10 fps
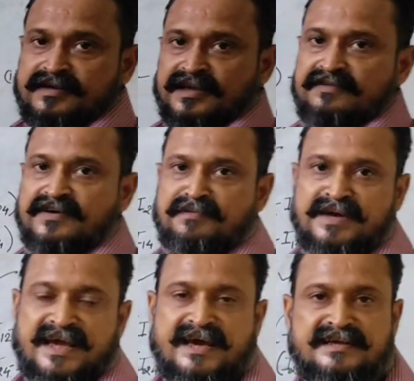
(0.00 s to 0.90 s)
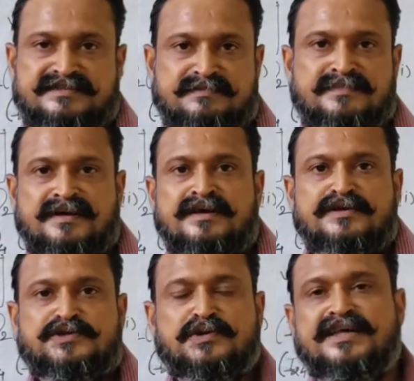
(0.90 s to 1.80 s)
the given mechanism.
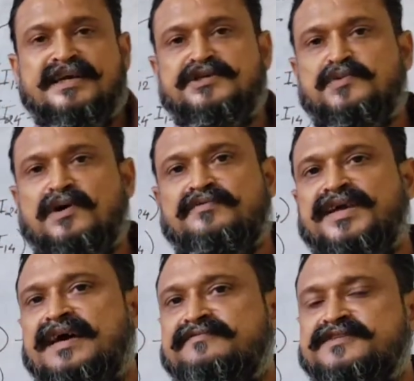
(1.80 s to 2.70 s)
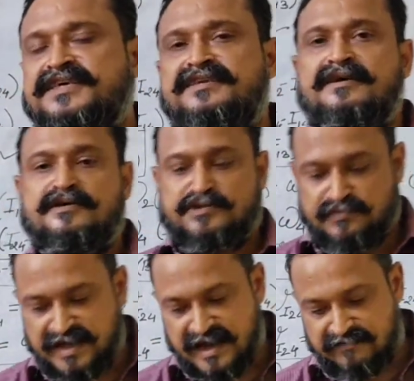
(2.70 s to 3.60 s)
So that is what we have seen.
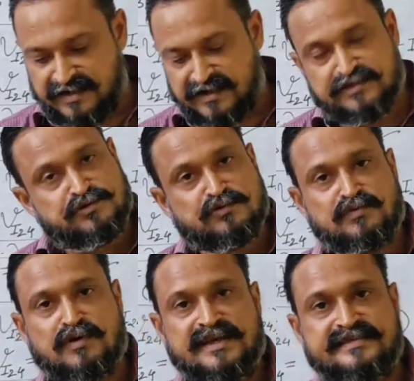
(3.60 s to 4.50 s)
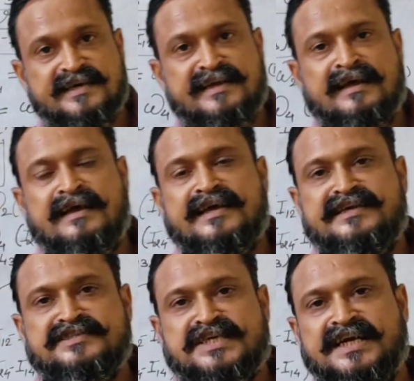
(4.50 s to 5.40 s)
So we have understood what is an
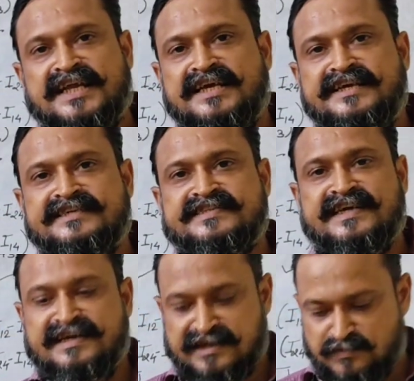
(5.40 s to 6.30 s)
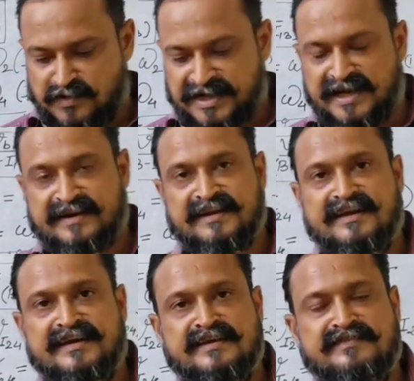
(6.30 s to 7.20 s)
instantaneous center, what are
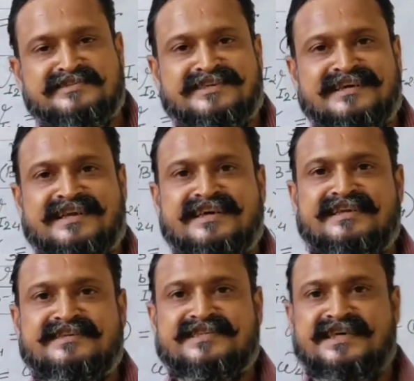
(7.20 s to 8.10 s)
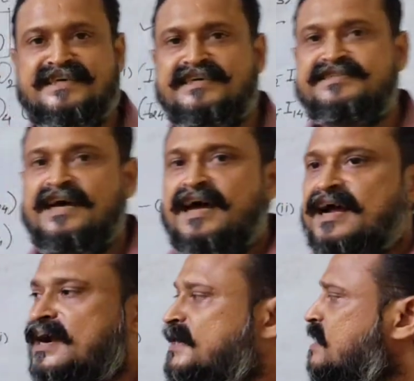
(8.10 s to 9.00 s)
relative instantaneous centers,
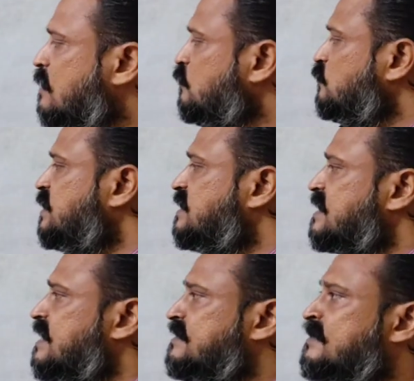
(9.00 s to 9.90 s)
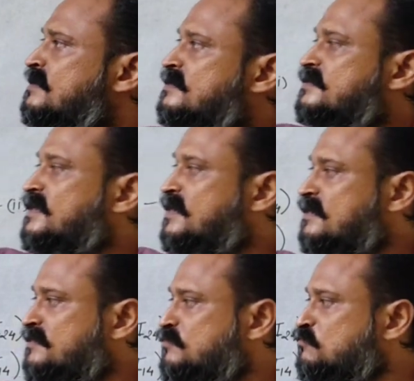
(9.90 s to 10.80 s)
and how we can
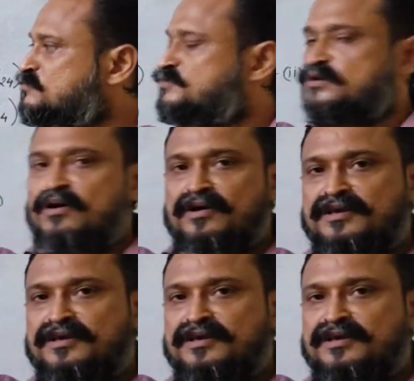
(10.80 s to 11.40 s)
use